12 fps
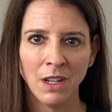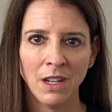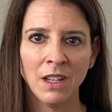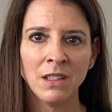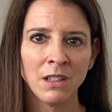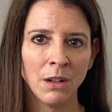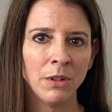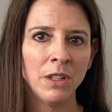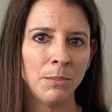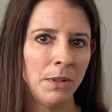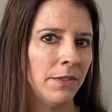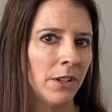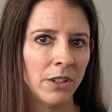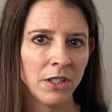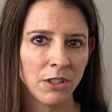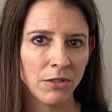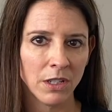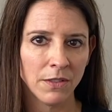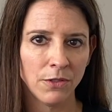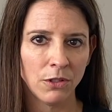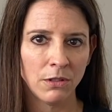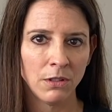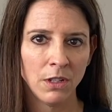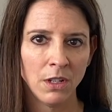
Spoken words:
it's going to be very stressful.